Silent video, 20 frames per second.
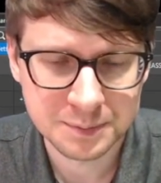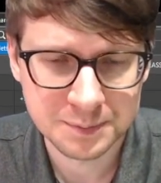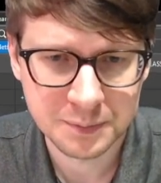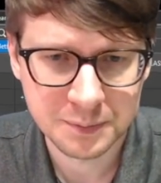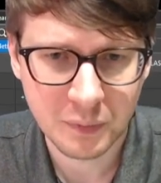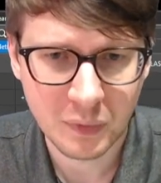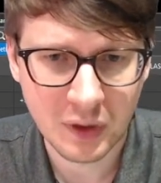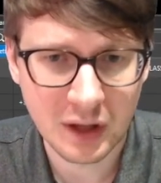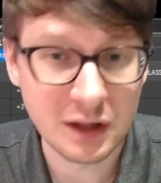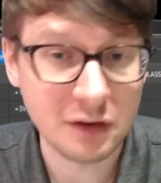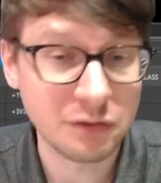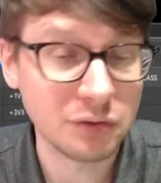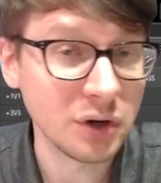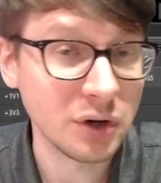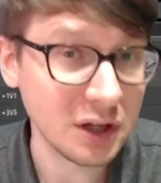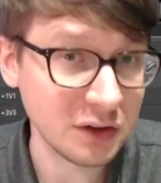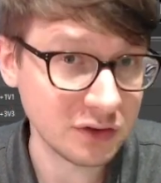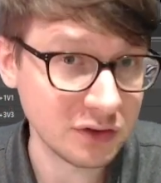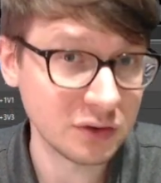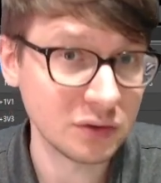And if we
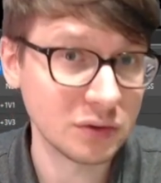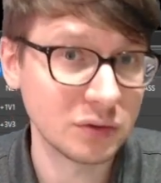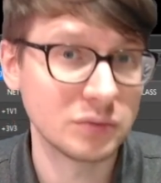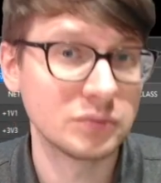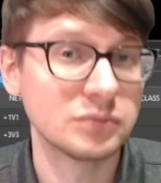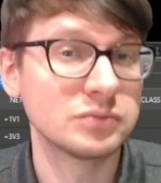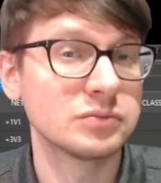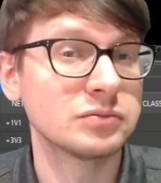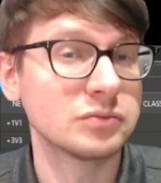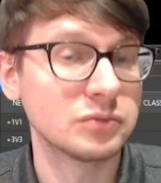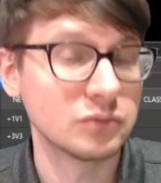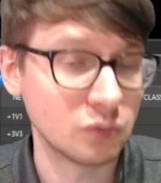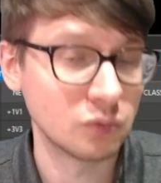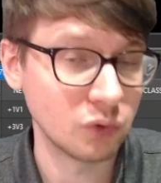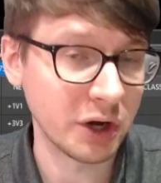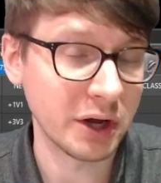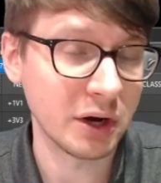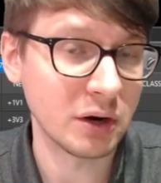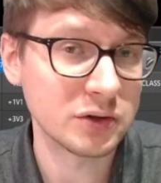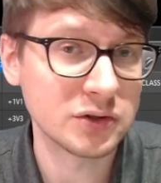need to, we
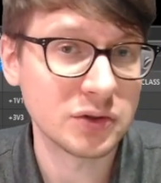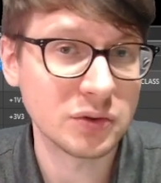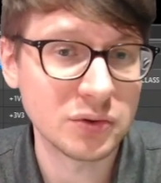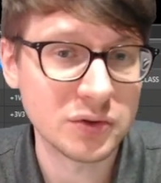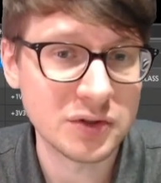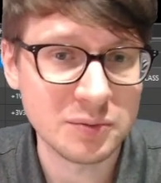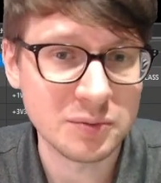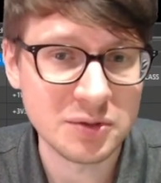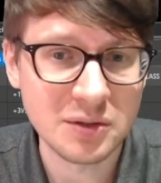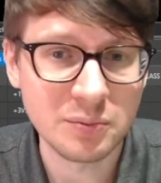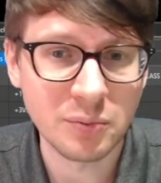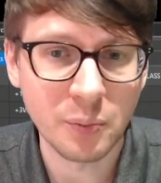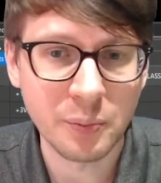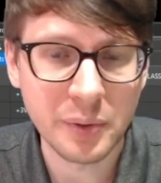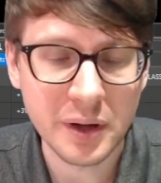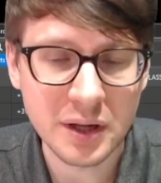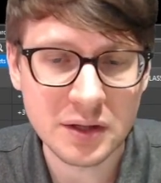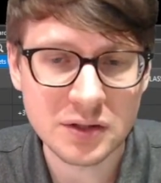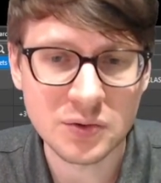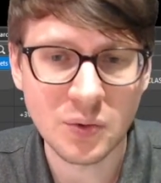can also do some simple
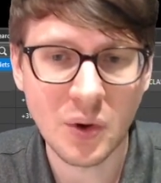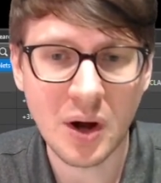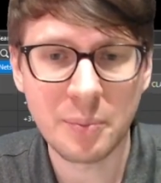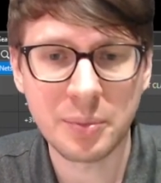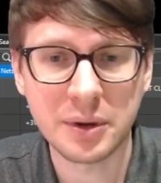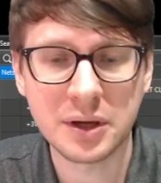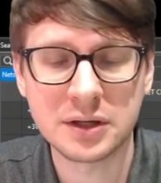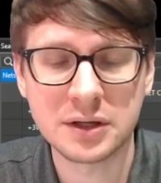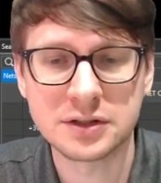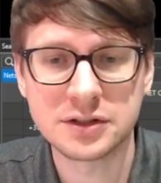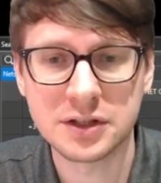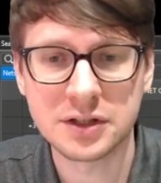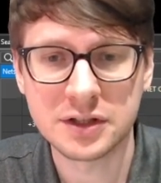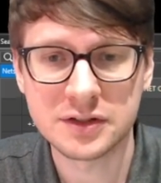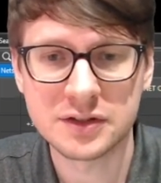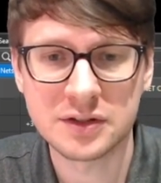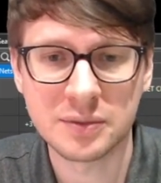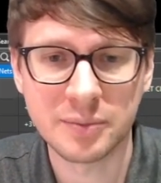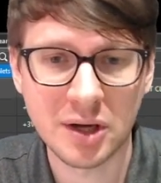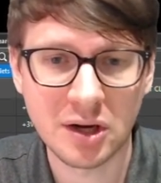pin swapping
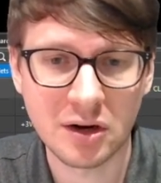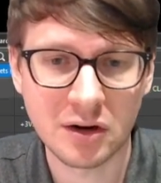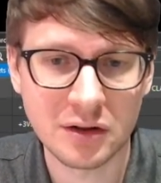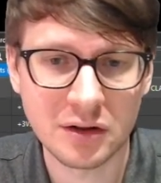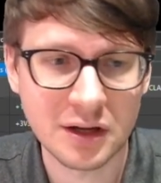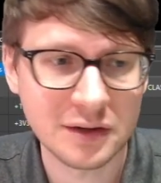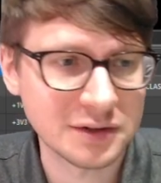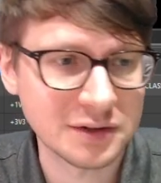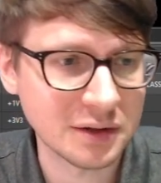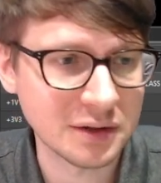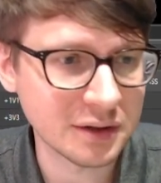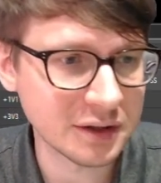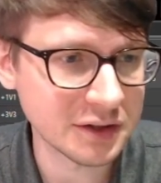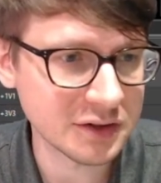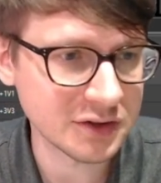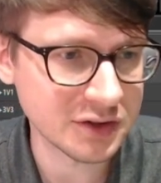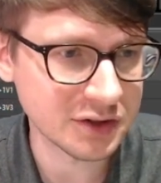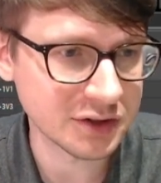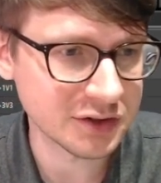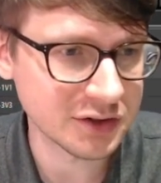just to make our lives a little
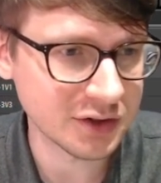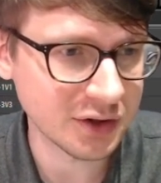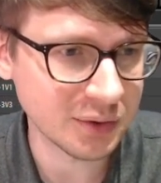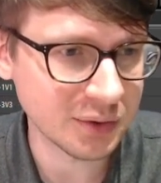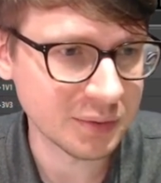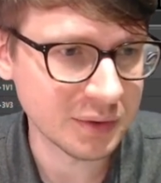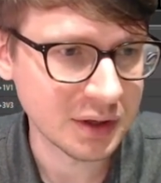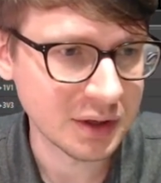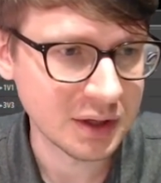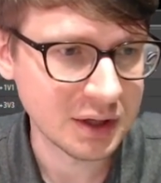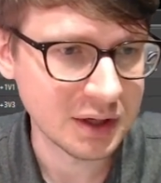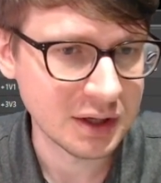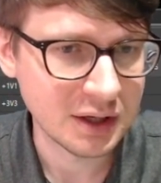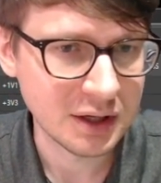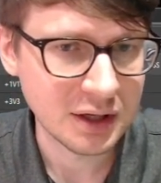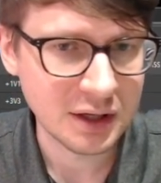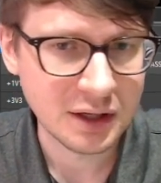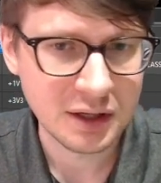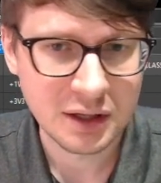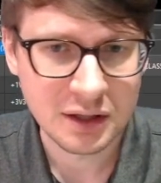easier. So
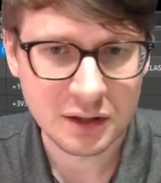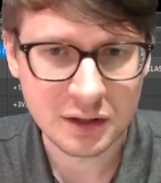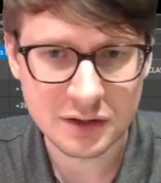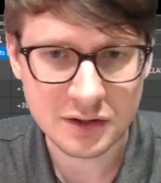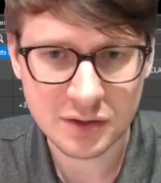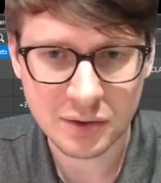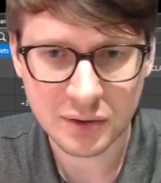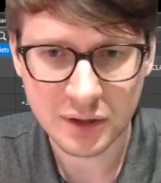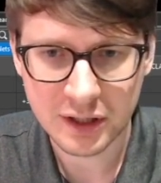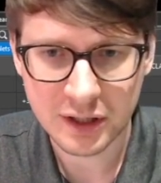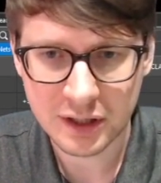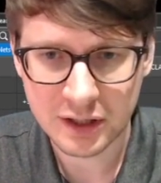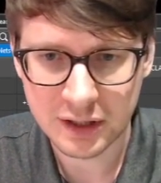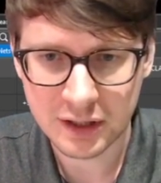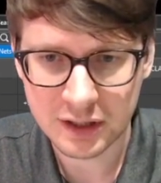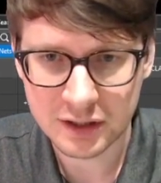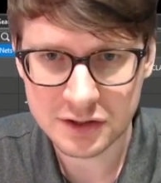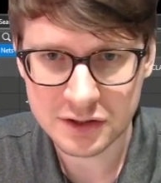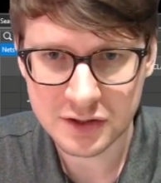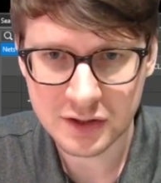let's go ahead
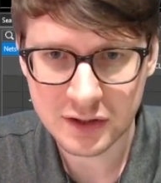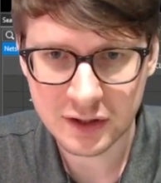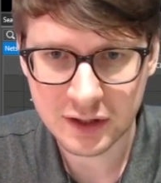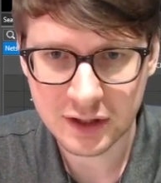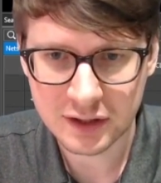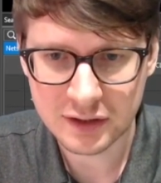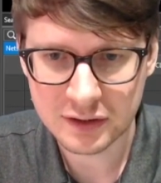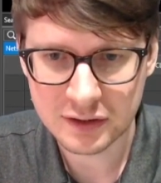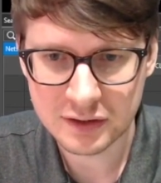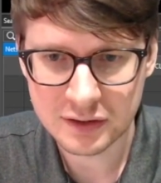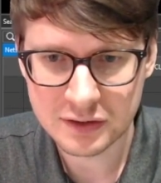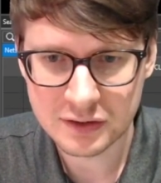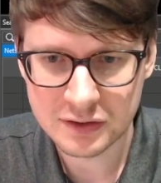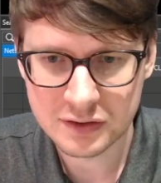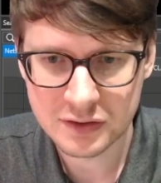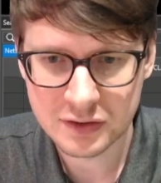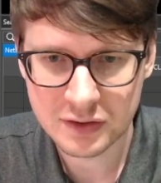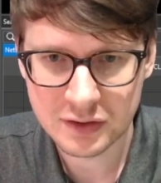and just connect these